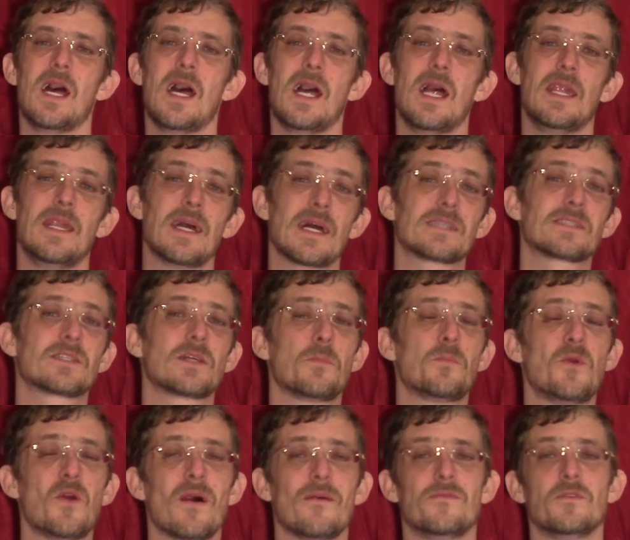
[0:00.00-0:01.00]
Next up,
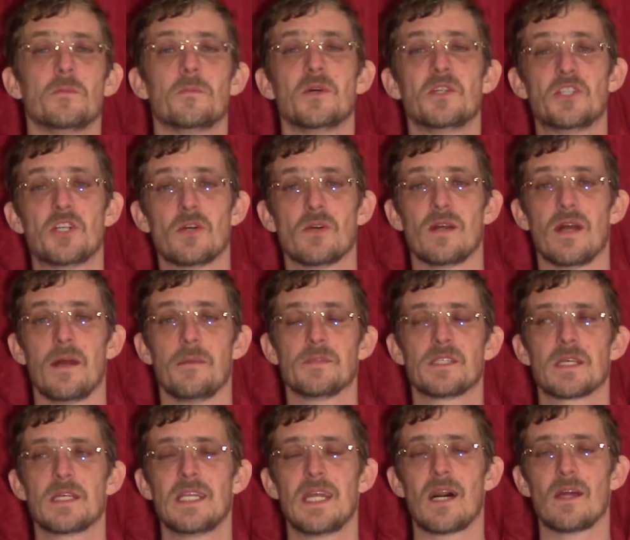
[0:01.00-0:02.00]
you have your mature games.
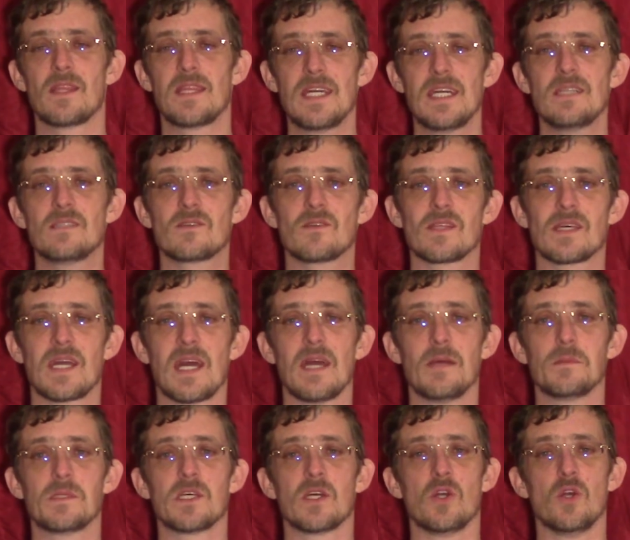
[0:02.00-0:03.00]
Now, these are the
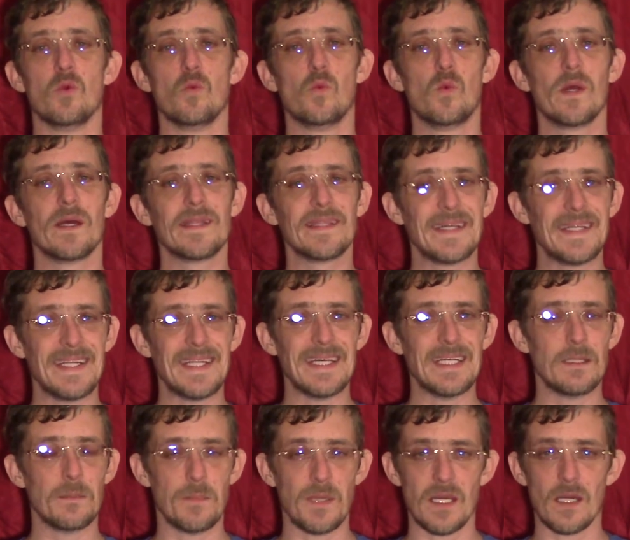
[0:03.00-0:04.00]
games that you really need
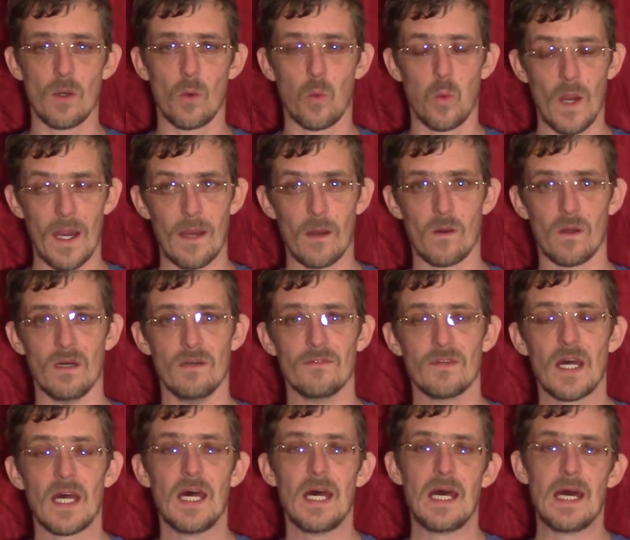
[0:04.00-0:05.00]
to be aware of.
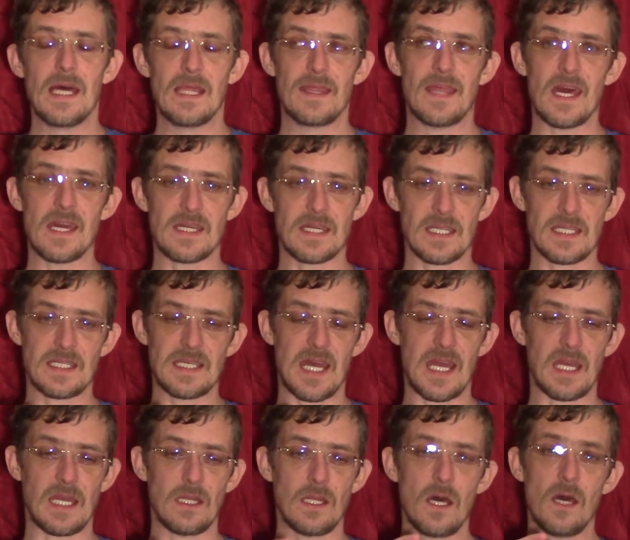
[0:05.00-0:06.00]
They
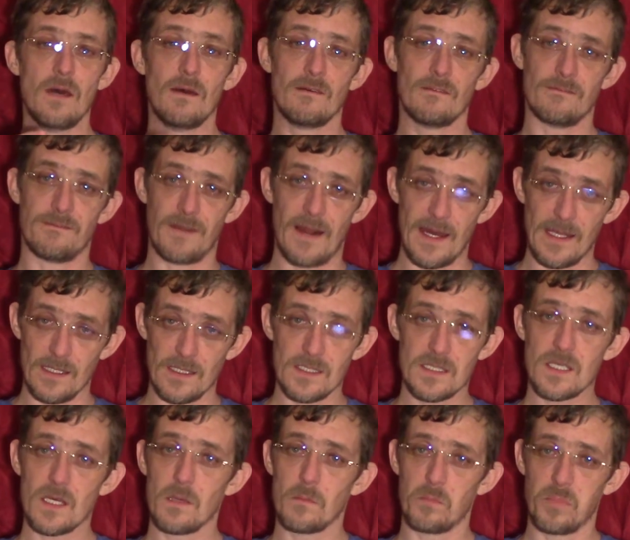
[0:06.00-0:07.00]
contain violence,
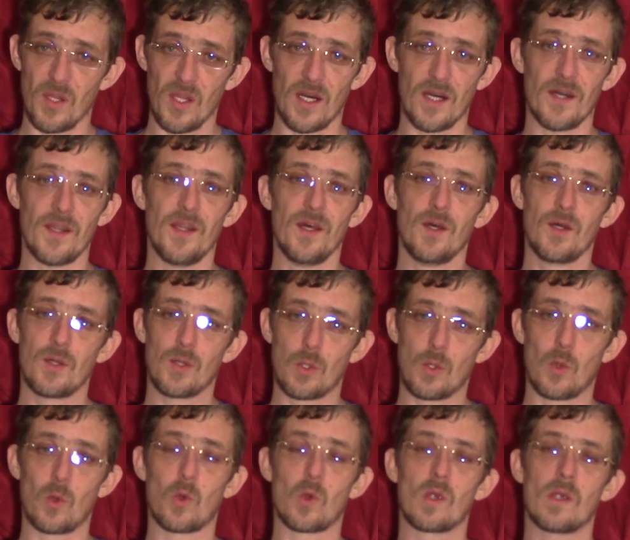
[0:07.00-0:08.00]
blood,
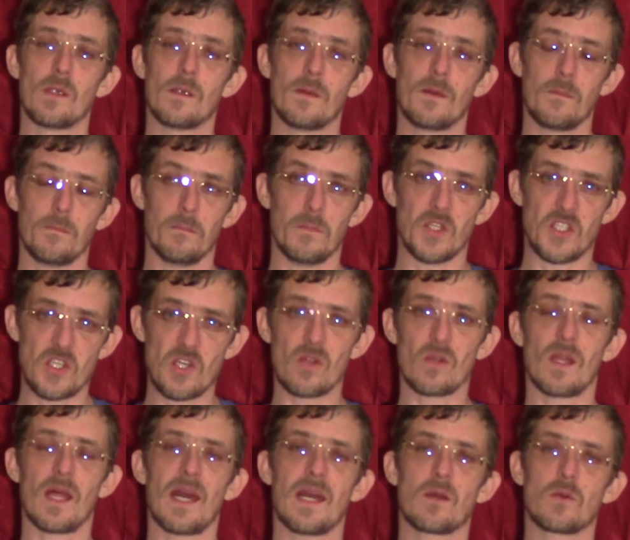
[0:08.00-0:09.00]
gore, mature
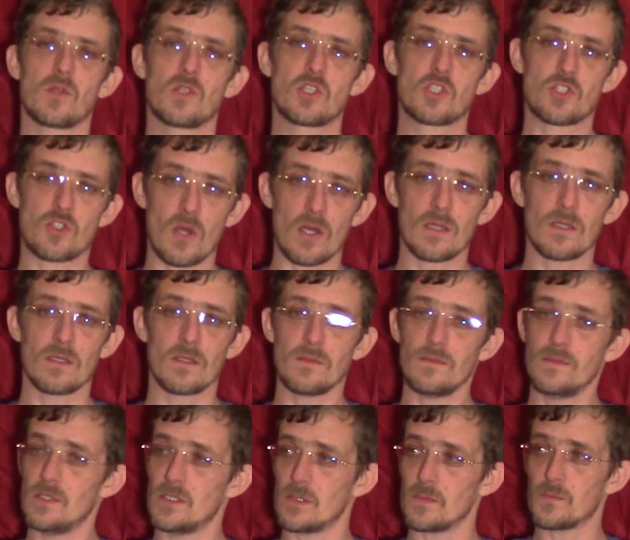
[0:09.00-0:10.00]
language,
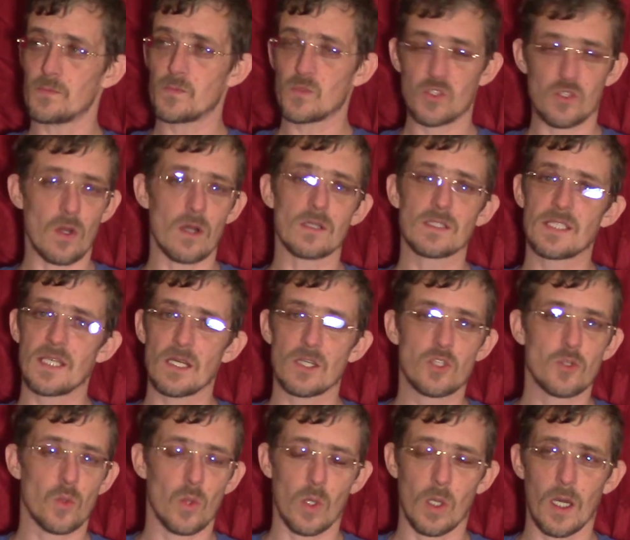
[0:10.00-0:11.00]
strong
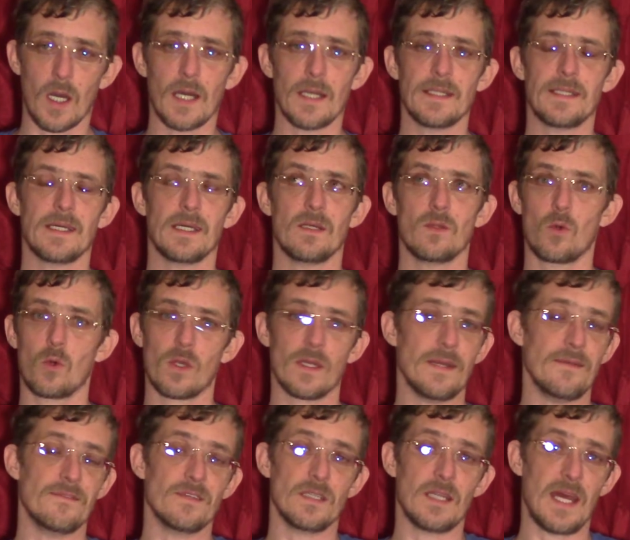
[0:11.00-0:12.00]
sexual content, or
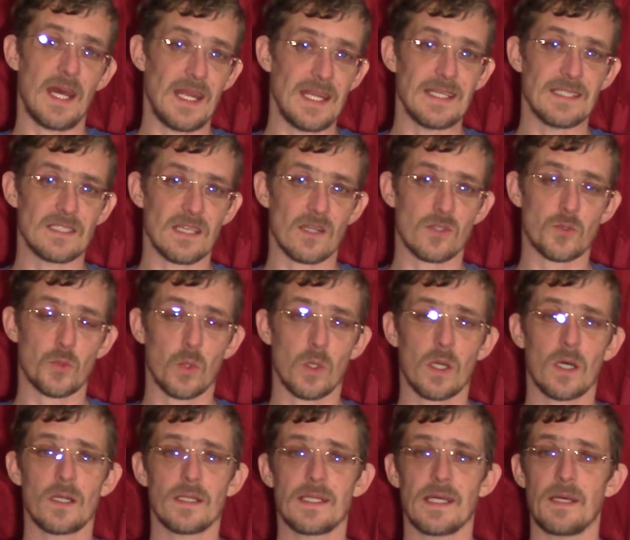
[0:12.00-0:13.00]
even any sexual
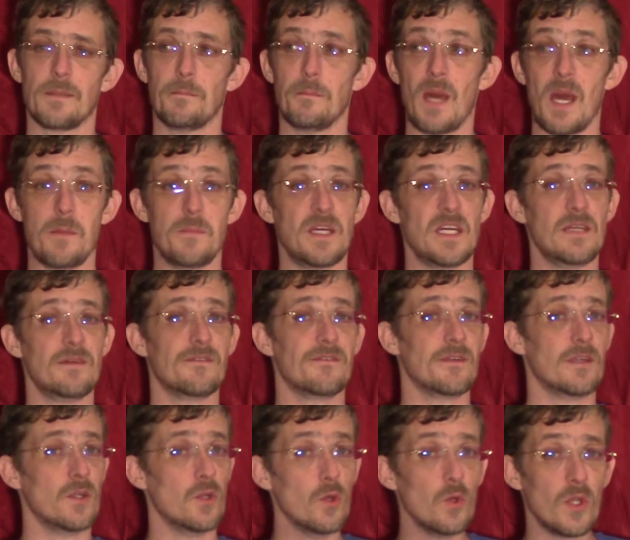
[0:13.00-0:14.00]
content, maybe
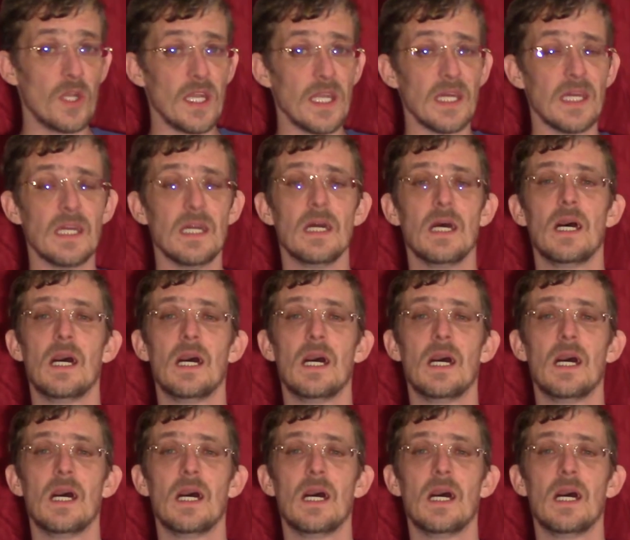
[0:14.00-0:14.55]
even nudity.